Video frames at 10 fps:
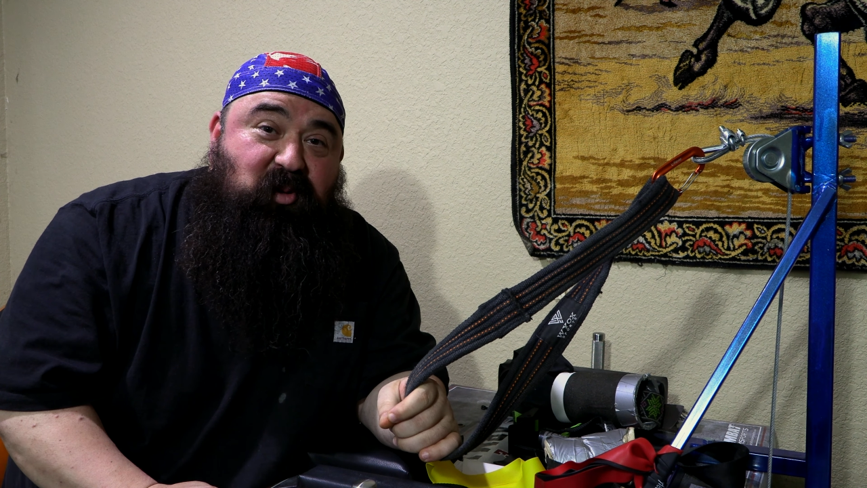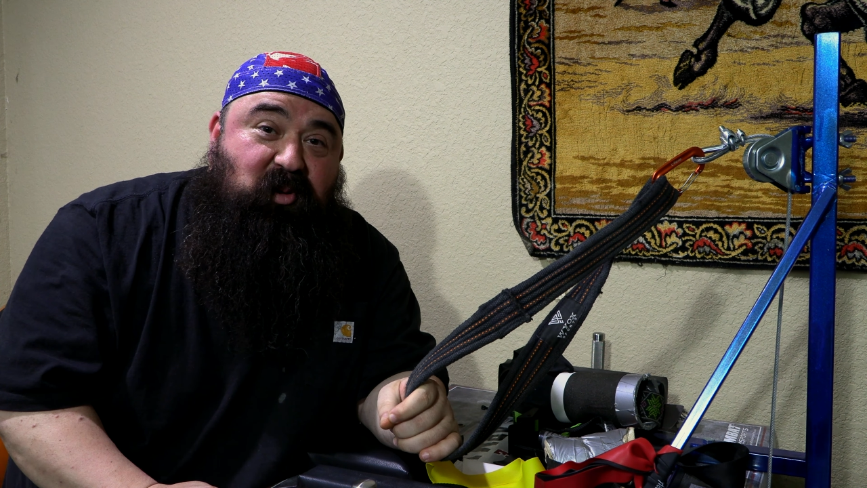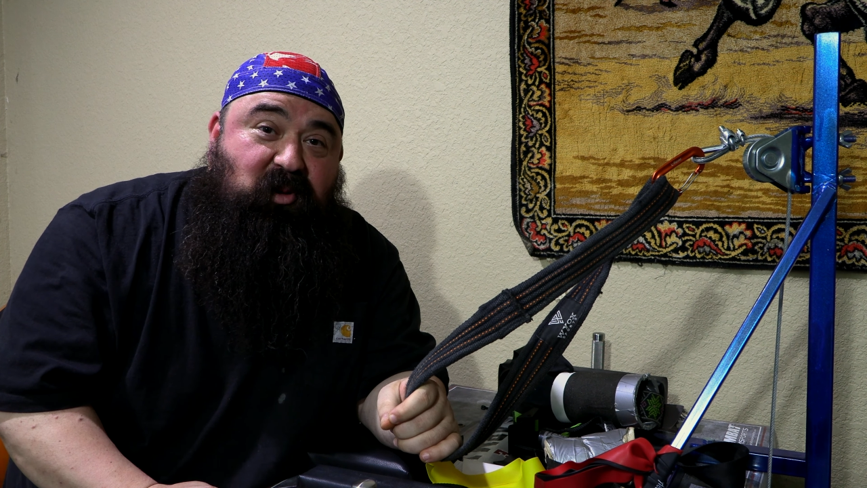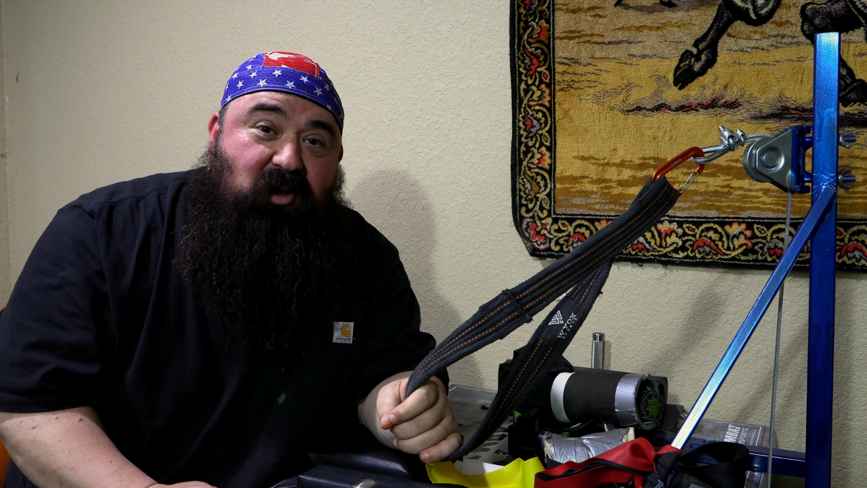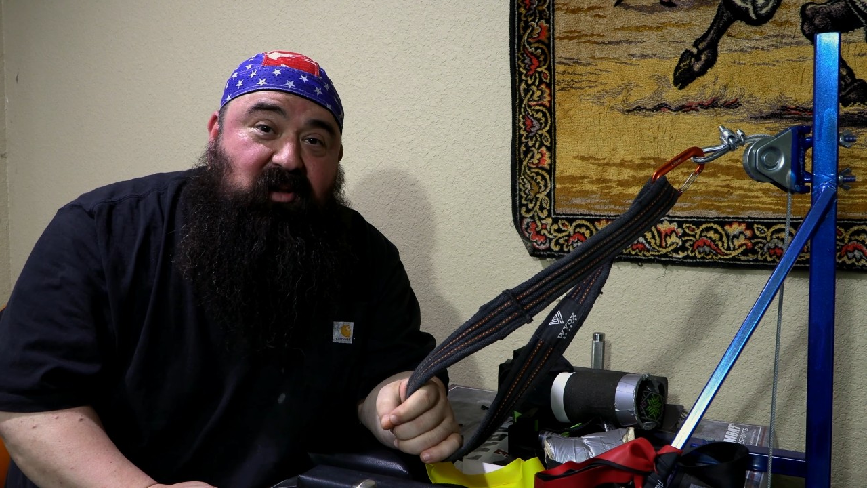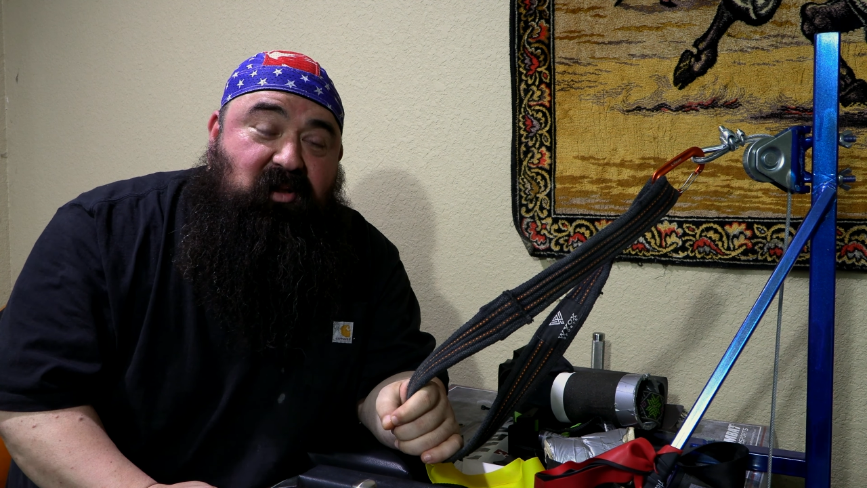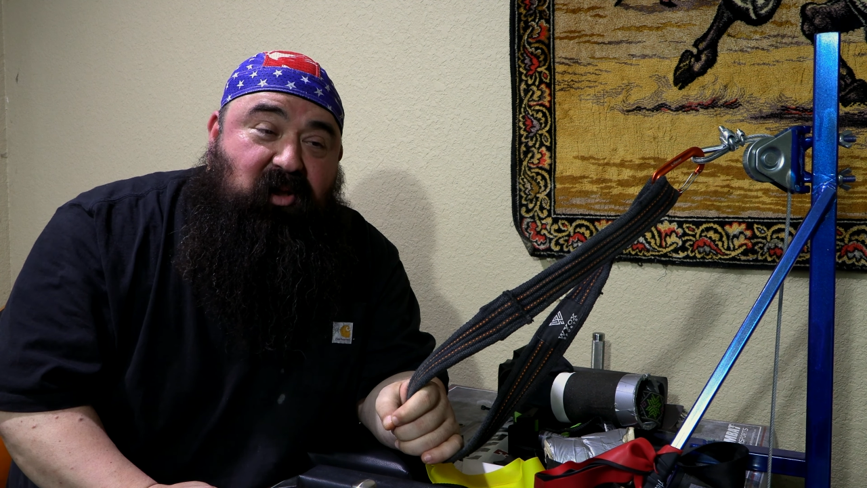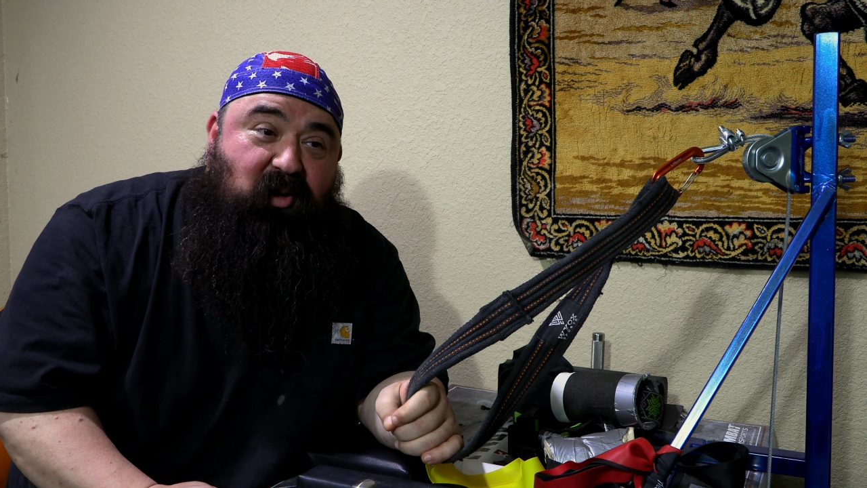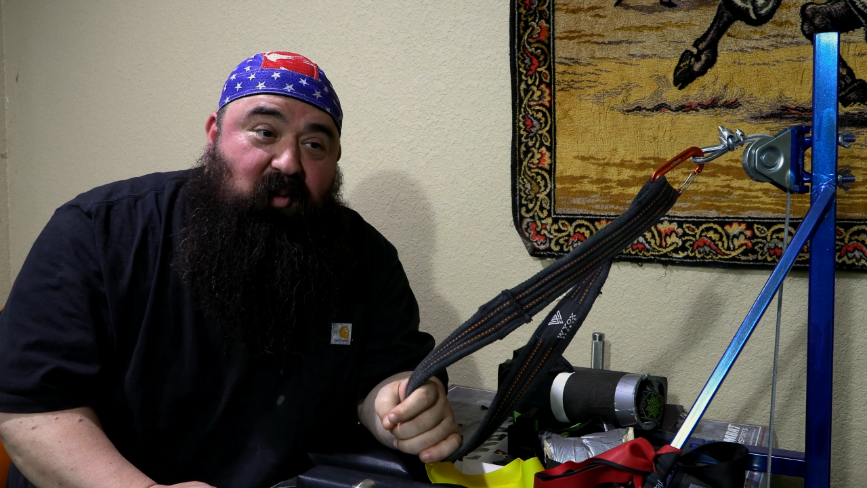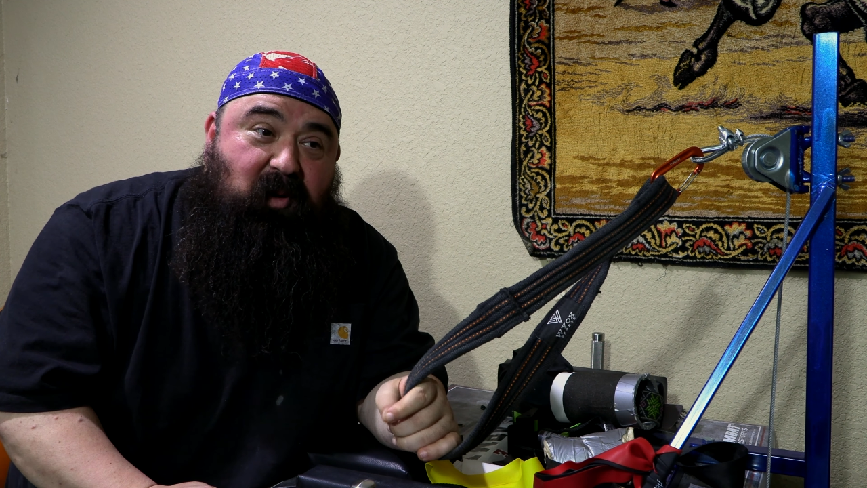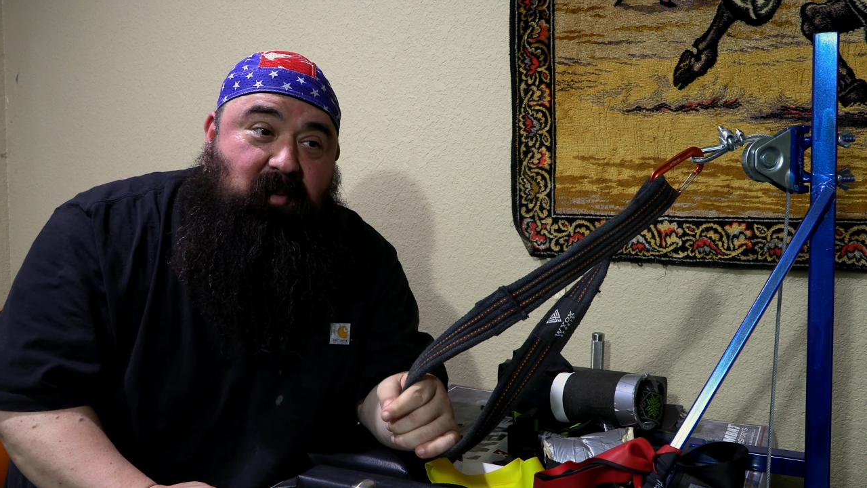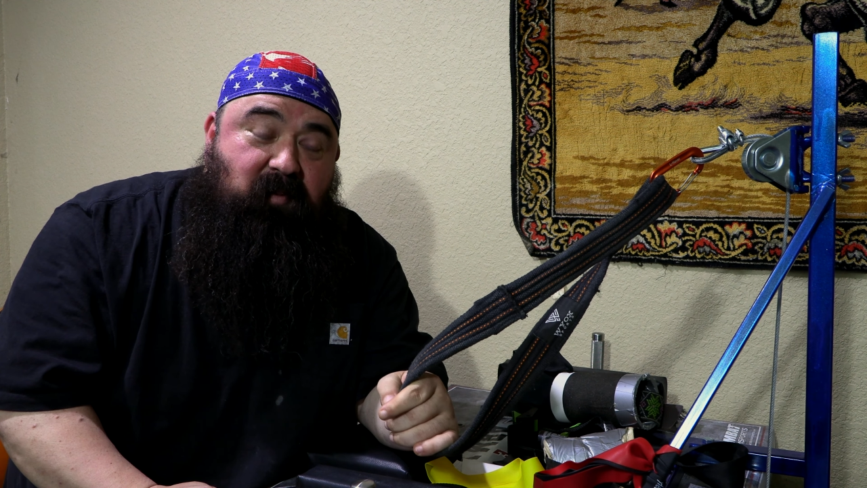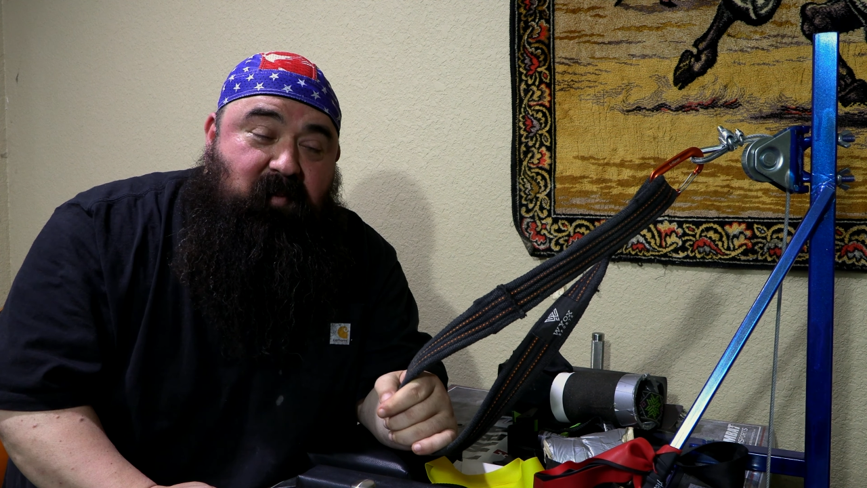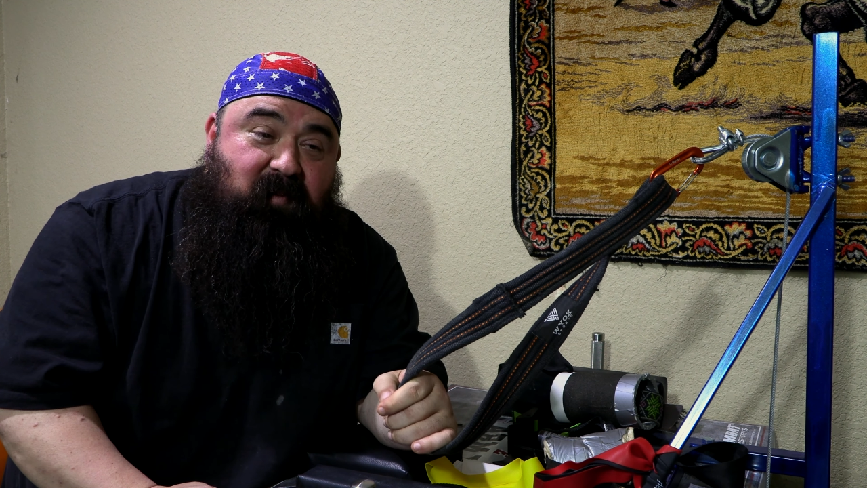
drill sergeants do, and